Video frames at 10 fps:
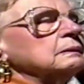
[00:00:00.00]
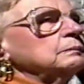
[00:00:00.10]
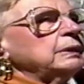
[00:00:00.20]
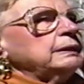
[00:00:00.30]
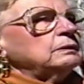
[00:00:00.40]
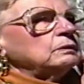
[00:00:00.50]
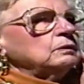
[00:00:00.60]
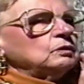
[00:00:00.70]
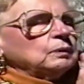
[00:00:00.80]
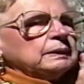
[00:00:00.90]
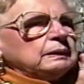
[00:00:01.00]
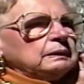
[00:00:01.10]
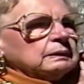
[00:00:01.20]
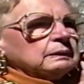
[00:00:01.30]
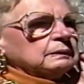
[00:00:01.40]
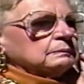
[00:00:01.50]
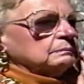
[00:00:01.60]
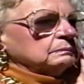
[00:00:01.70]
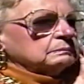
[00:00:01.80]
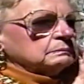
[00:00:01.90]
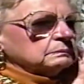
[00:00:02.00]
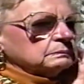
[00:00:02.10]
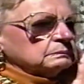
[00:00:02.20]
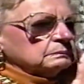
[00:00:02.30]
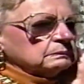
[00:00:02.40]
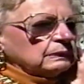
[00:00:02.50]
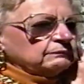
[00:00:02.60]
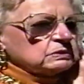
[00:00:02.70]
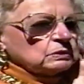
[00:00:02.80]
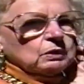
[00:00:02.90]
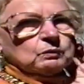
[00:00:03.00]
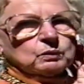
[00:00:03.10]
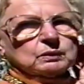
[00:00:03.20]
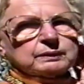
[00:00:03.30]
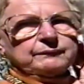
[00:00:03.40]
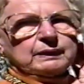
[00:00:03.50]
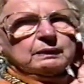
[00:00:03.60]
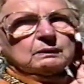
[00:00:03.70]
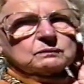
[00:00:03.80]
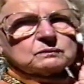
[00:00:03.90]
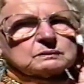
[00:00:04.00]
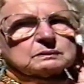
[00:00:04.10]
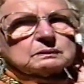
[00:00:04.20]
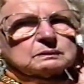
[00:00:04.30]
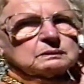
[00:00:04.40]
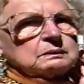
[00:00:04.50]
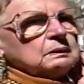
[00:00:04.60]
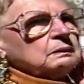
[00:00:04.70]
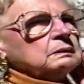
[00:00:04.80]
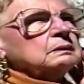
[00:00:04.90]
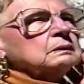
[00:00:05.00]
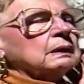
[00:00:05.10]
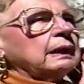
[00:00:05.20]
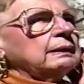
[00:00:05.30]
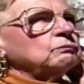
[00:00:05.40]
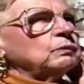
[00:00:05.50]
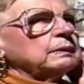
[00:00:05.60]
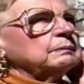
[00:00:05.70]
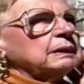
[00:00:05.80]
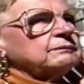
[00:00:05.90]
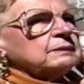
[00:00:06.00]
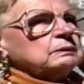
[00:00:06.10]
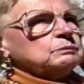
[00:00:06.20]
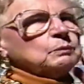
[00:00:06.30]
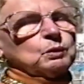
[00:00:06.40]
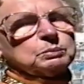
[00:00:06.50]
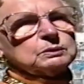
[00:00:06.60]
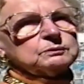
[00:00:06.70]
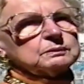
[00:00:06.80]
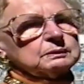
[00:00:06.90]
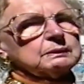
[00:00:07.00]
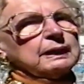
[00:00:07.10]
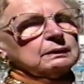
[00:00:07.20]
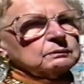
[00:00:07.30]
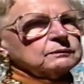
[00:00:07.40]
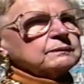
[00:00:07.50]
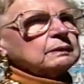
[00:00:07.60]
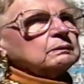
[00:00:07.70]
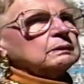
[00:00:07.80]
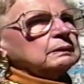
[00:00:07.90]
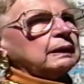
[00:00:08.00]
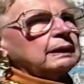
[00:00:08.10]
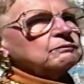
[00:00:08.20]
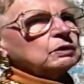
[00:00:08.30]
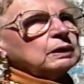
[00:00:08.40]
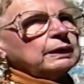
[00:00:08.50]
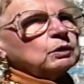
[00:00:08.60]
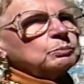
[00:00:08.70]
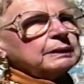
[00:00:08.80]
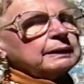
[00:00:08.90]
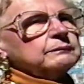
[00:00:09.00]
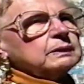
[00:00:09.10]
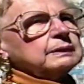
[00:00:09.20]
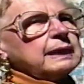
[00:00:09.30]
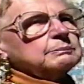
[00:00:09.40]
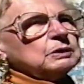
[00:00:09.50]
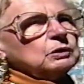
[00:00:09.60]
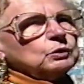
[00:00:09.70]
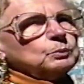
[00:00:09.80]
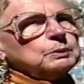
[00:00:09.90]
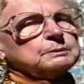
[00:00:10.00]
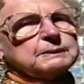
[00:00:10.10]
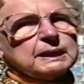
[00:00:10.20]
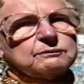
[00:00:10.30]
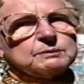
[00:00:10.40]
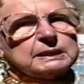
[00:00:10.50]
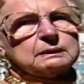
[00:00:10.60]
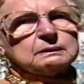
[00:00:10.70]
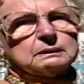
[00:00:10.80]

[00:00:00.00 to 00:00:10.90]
But he didn't do any of his artwork in the house. I have one of my son's mobiles in the house there, and I have a little airplane that Captain Aluminum gave me.